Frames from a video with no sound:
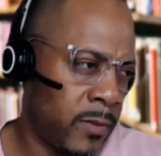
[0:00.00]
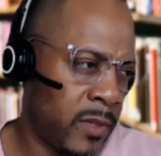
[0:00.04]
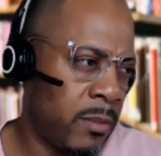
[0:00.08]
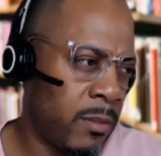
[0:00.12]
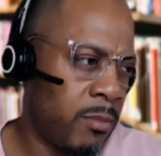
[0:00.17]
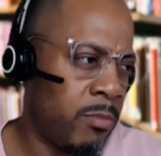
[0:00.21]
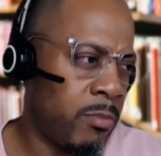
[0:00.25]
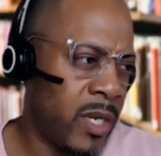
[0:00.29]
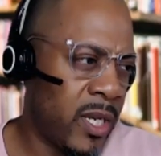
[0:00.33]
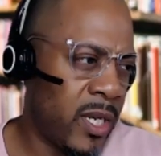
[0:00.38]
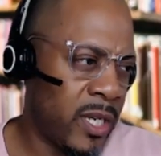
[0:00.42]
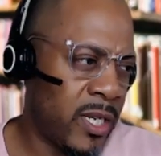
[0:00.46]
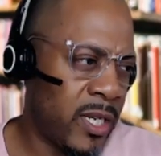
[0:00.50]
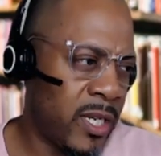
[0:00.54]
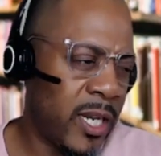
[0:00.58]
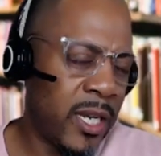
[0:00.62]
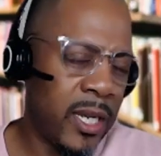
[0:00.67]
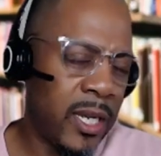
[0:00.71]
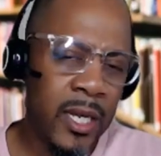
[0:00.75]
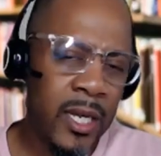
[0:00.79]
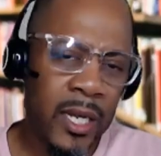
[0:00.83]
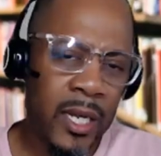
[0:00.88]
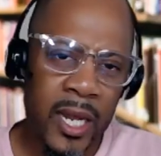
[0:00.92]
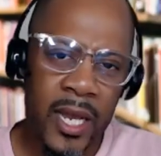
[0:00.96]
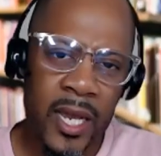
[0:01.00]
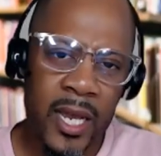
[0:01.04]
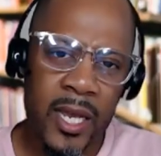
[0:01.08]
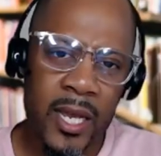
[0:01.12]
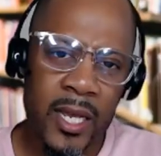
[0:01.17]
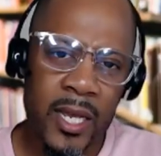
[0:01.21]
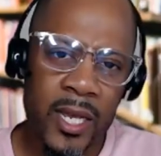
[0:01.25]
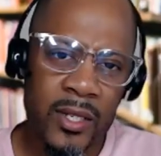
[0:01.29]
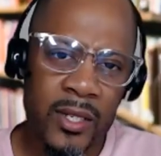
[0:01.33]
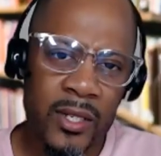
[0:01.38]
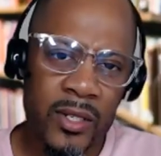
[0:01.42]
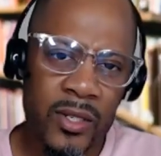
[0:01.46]
midday
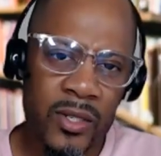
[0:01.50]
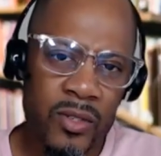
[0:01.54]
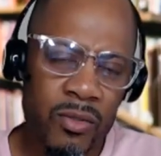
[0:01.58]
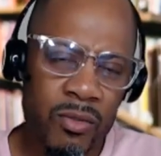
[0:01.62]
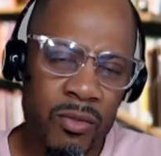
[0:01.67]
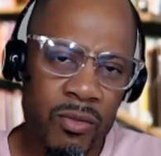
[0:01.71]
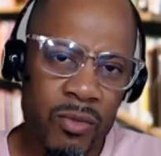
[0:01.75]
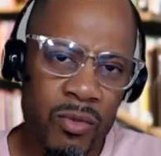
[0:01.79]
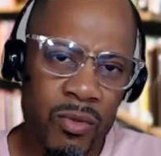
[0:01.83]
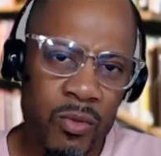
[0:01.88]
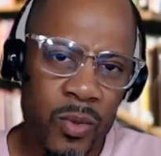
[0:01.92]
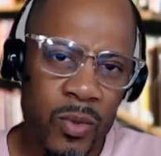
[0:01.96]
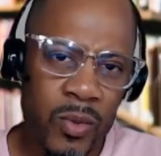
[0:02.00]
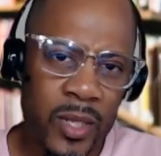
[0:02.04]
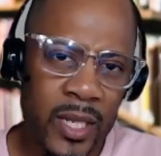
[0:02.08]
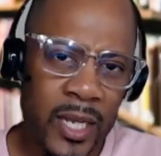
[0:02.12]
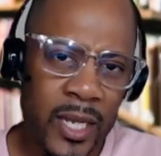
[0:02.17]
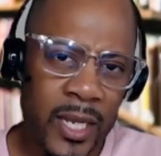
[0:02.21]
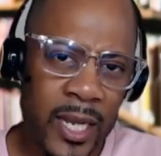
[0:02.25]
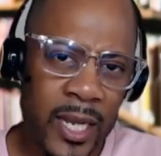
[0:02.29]
class. When the